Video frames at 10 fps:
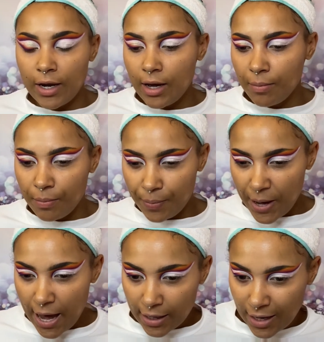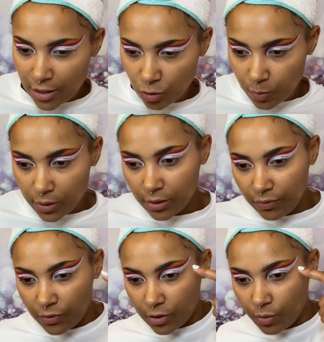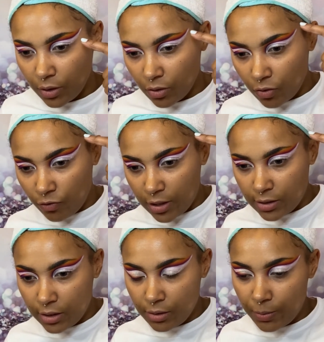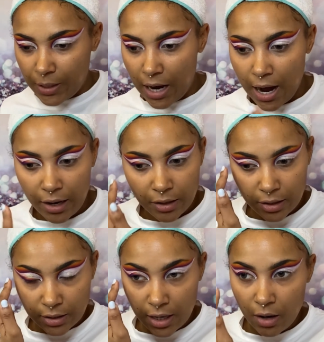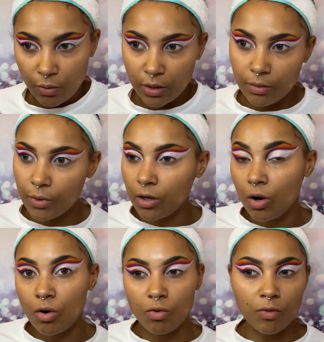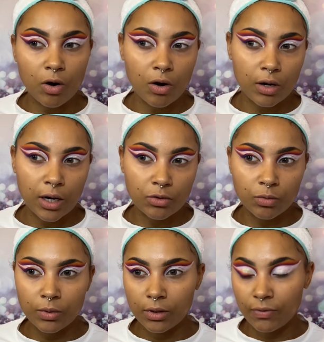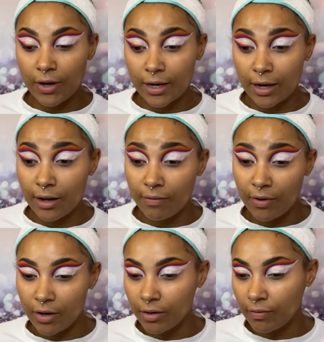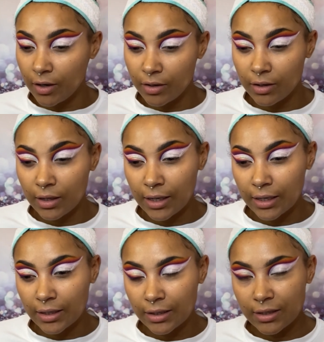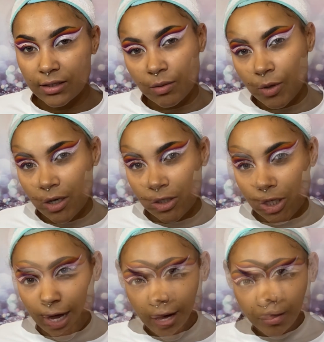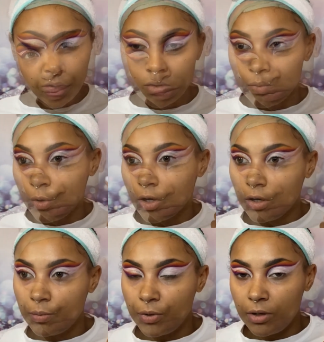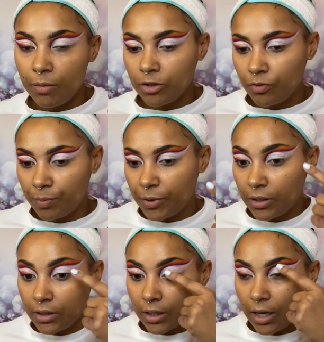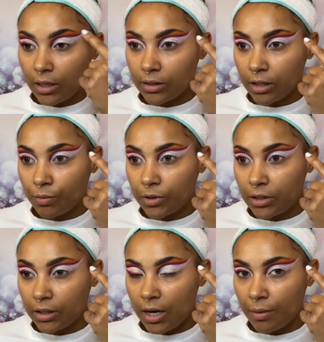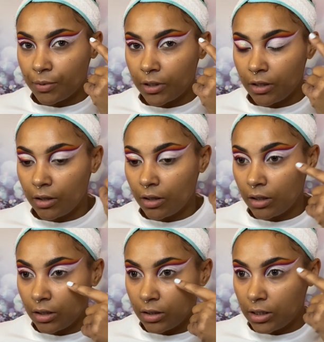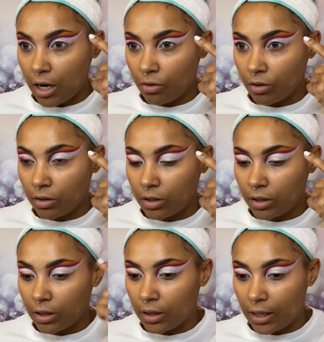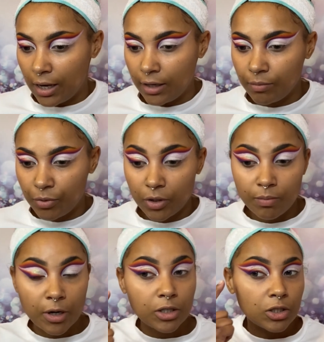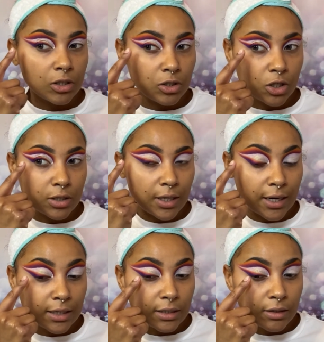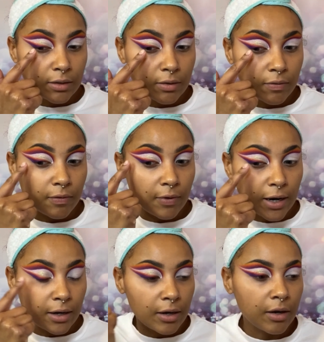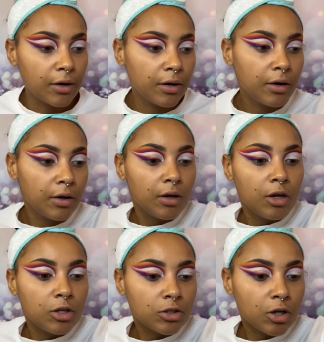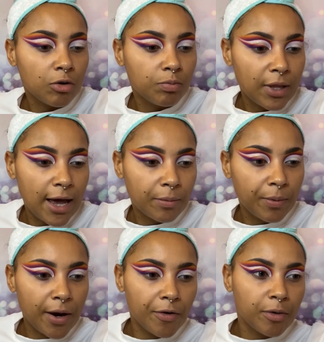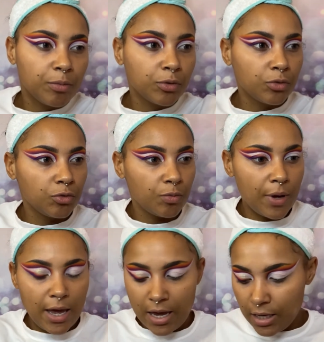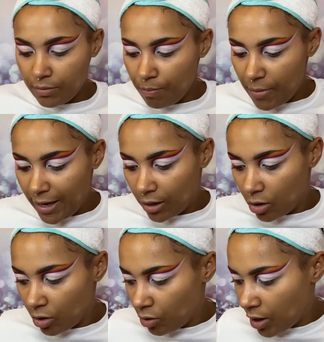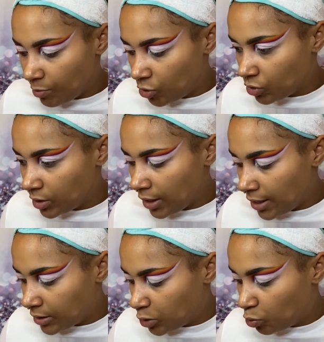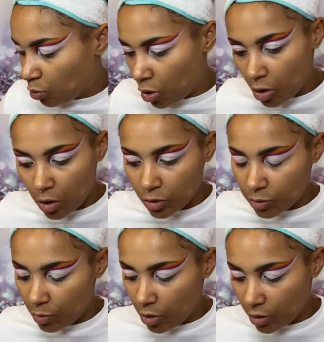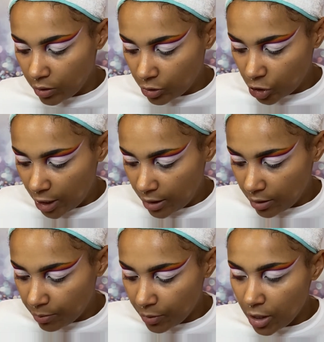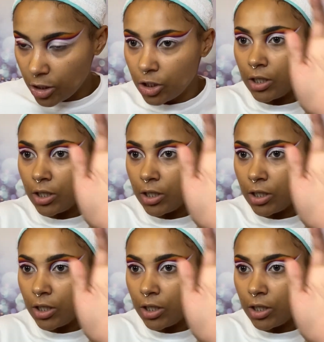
I'm back. I do believe this one runs a little bit higher than that one, but overall I do believe I got a very like similar shade. We're gonna pretty much repeat the colors that we did up here down on the line pretty much, just like I did it right here. So Blackberry, Bloom, and Mango. I'm using a small shader brush.